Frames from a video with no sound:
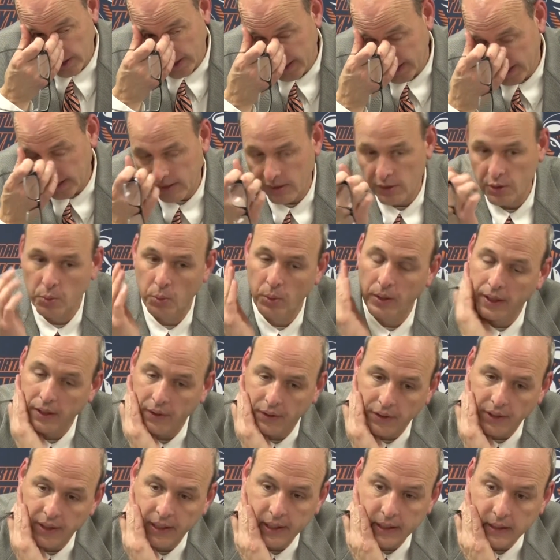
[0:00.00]
to get in the swing
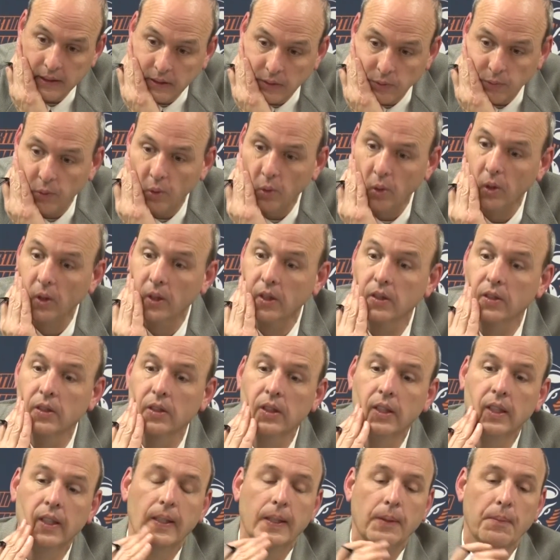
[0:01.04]
of things for us.
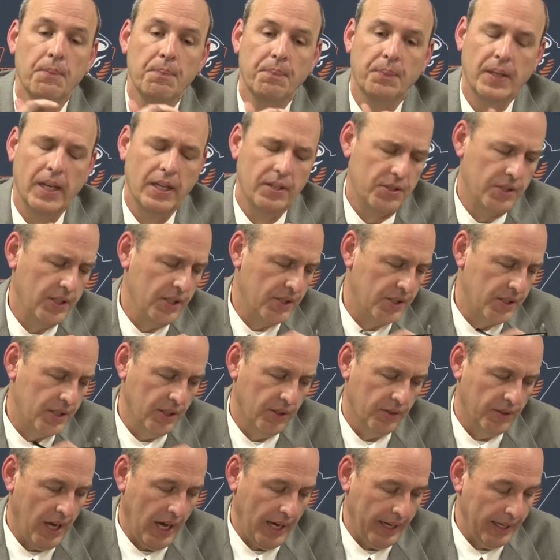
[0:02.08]
And she's
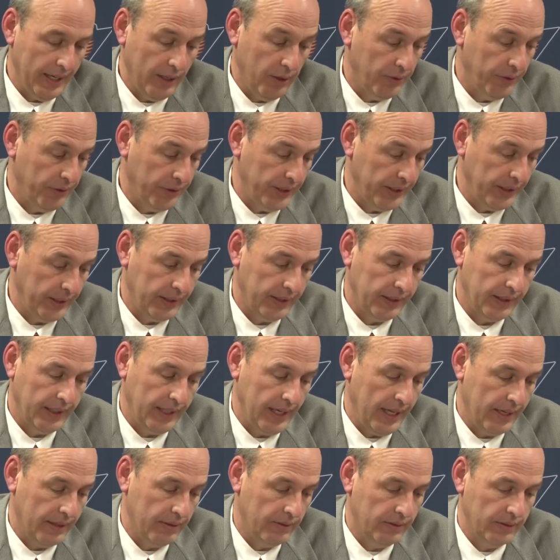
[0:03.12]
still not healthy, and
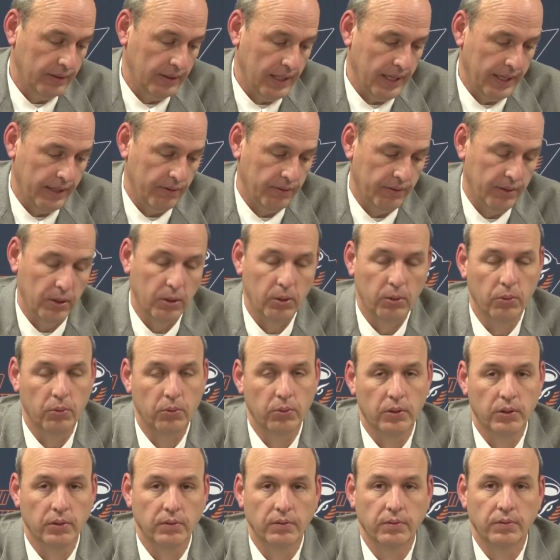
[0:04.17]
I don't know
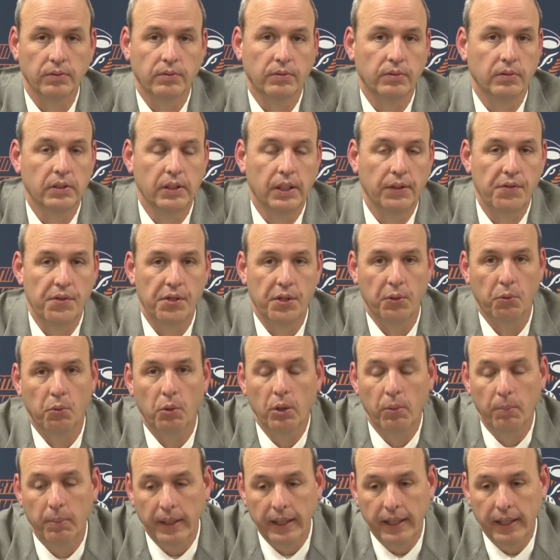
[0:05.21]
if she
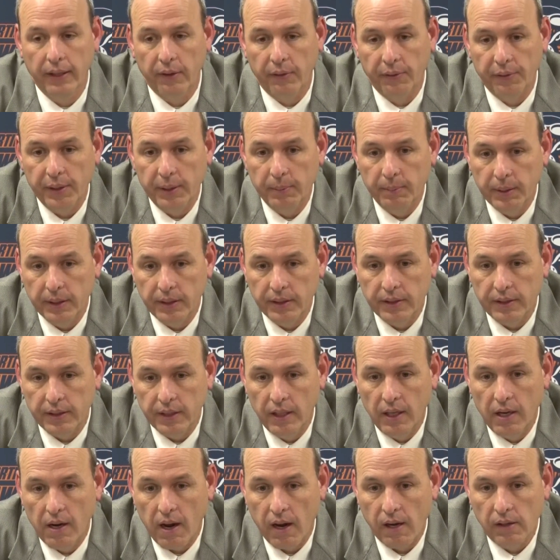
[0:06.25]
will be healthy, but
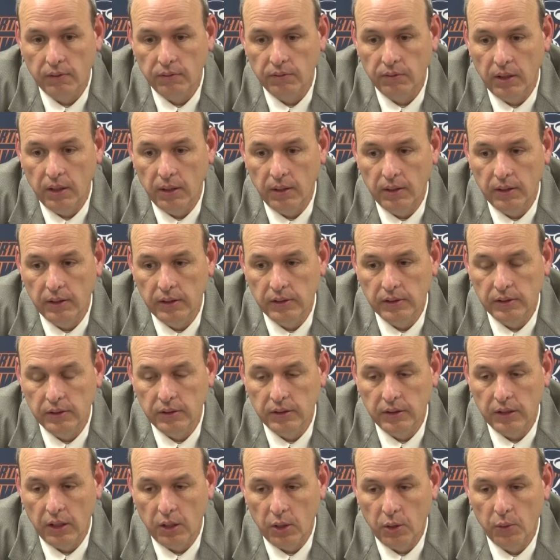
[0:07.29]

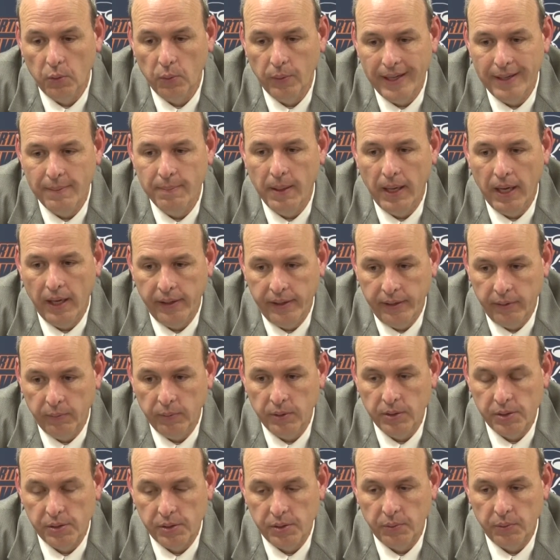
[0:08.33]
her rebounding
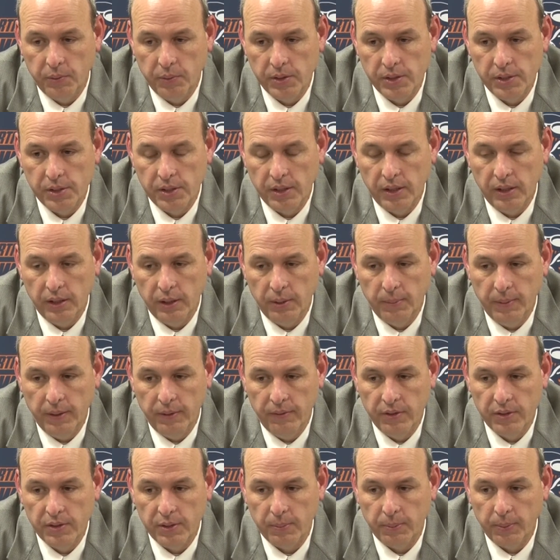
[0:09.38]
was a little bit
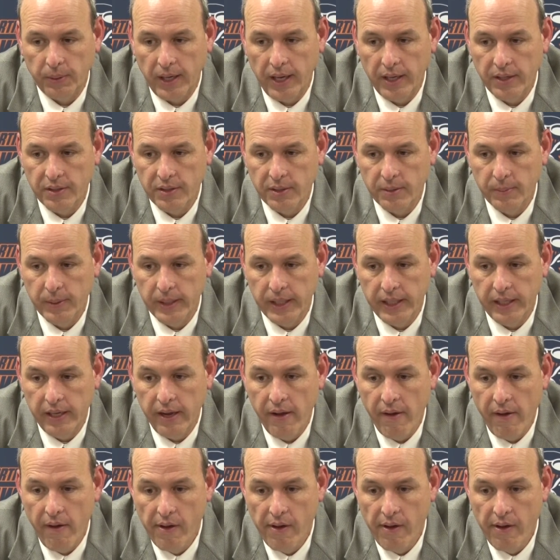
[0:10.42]
of a surprise to me.